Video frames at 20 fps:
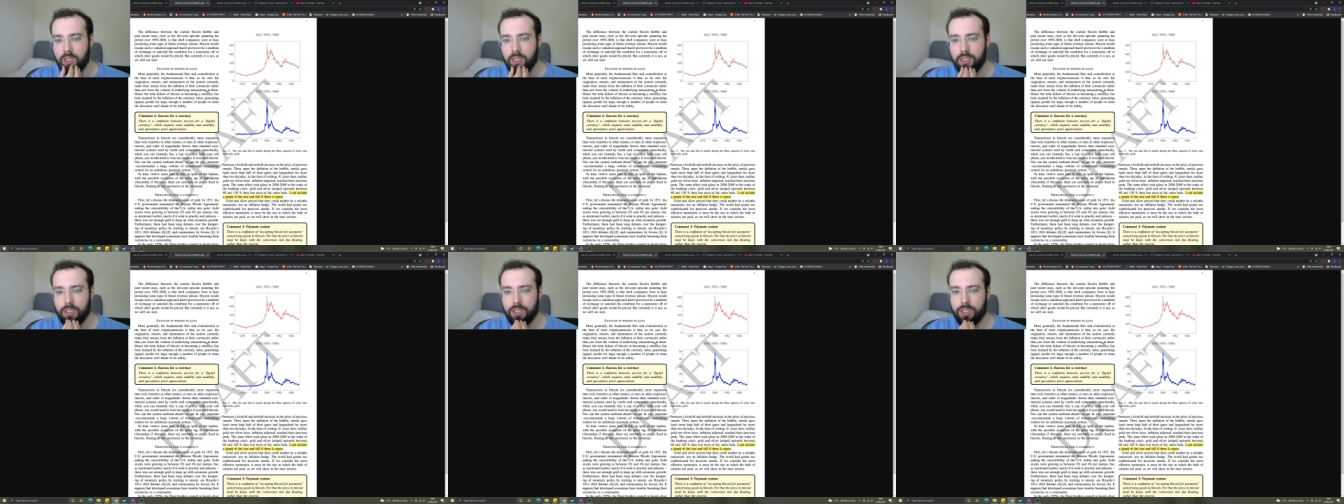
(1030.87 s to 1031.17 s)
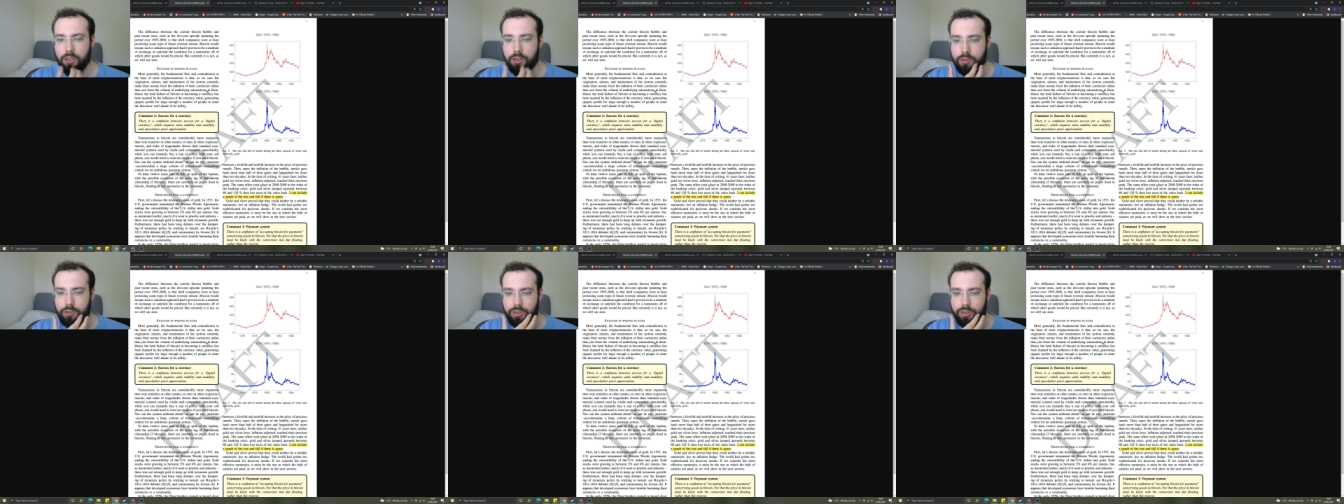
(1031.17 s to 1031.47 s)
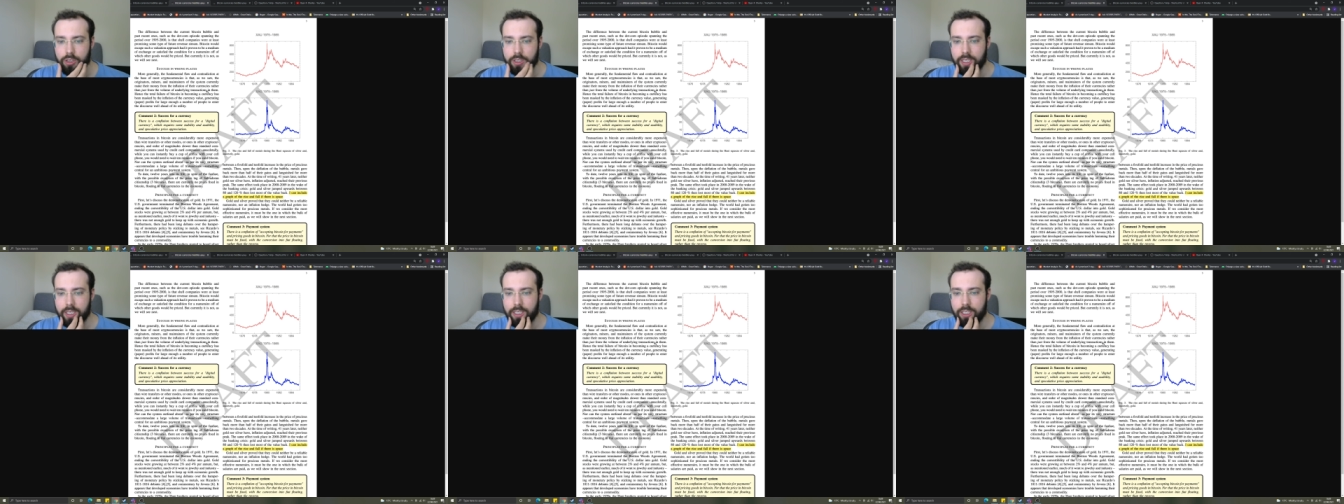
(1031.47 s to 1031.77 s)
So
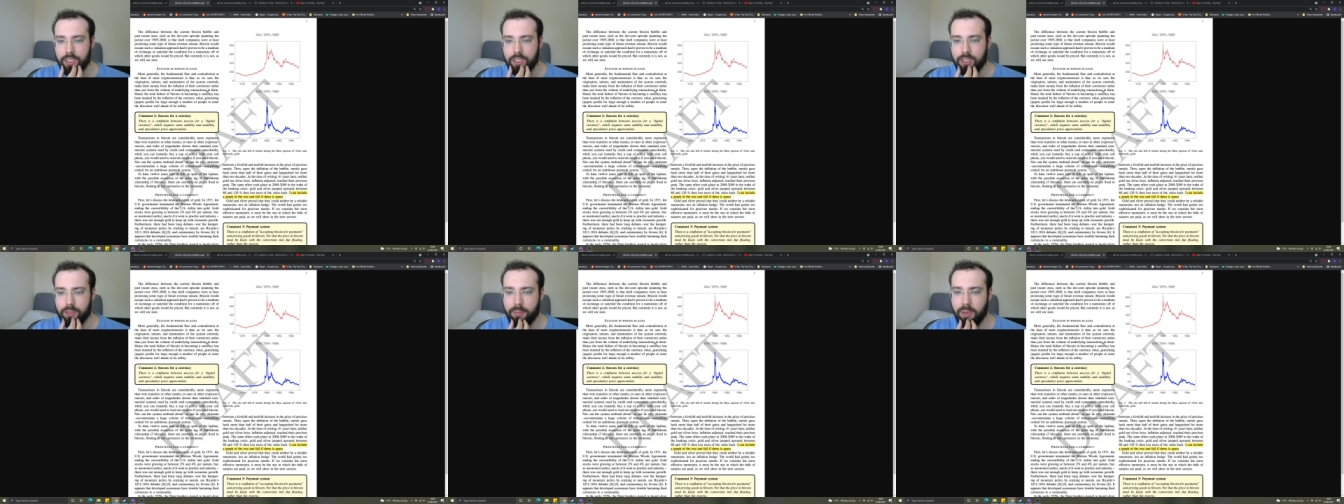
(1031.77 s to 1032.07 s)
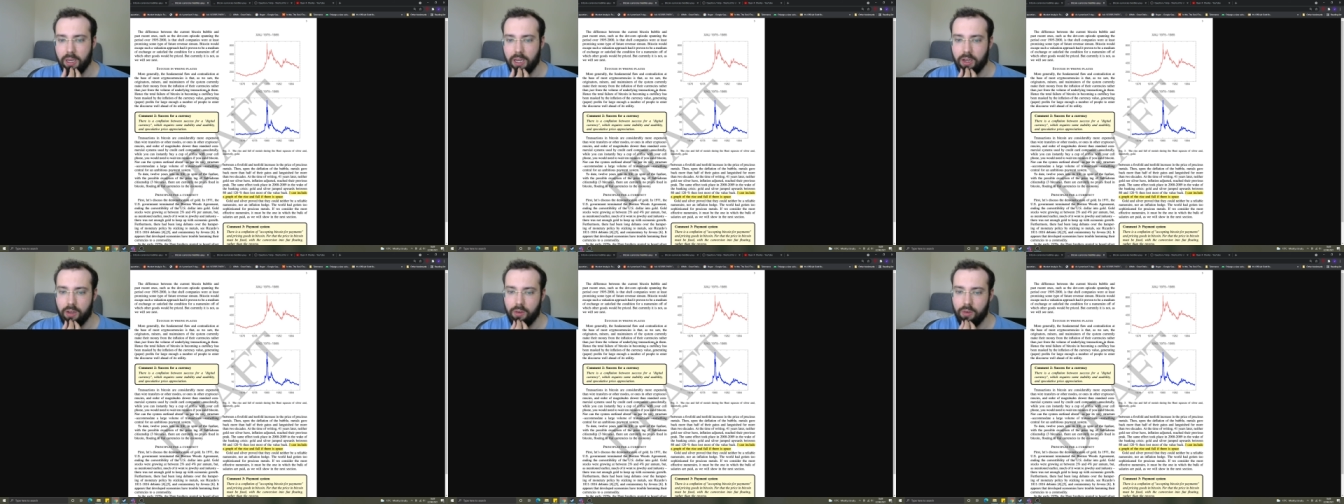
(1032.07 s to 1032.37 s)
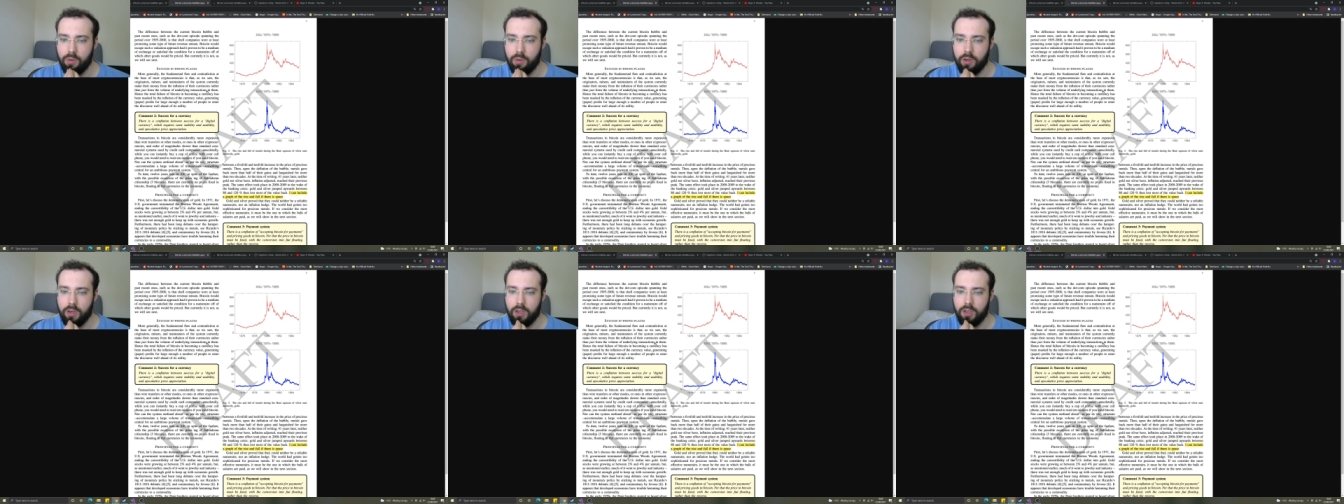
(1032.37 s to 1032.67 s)
transactions of
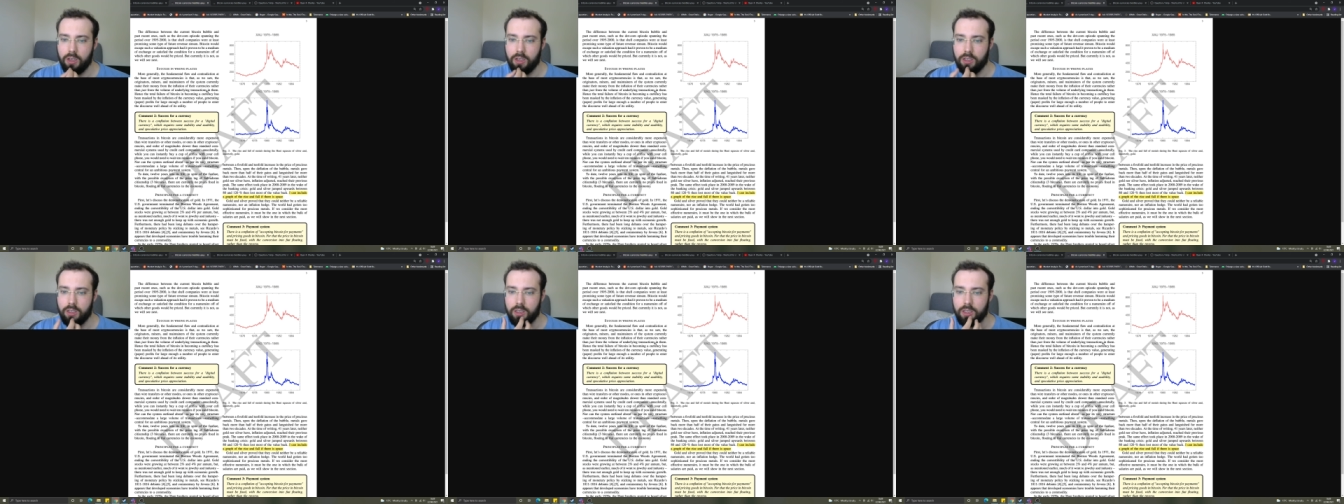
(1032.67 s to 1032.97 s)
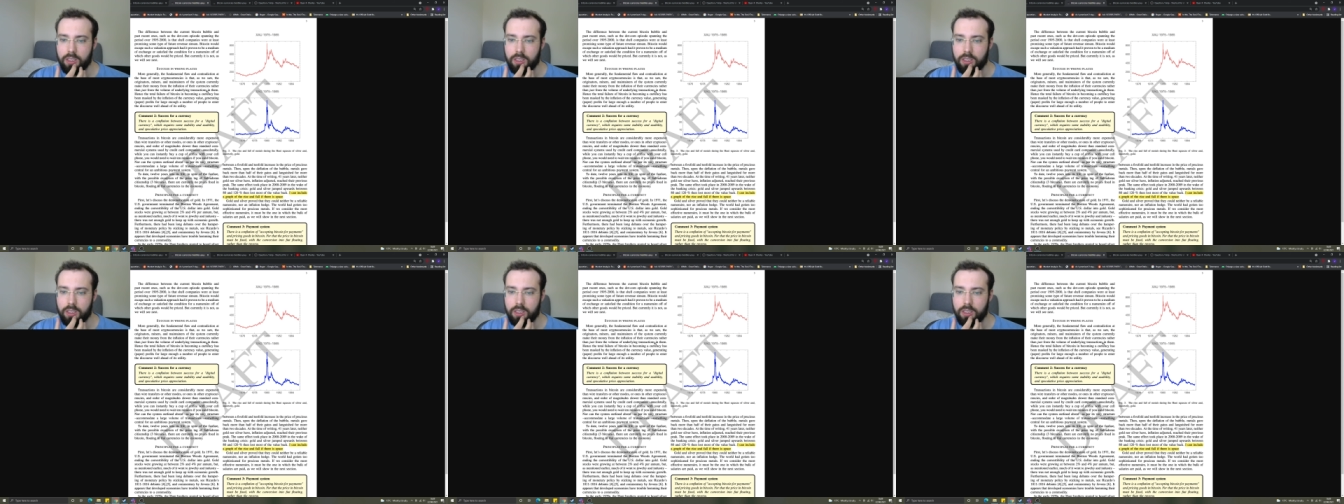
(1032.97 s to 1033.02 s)
Bitcoin are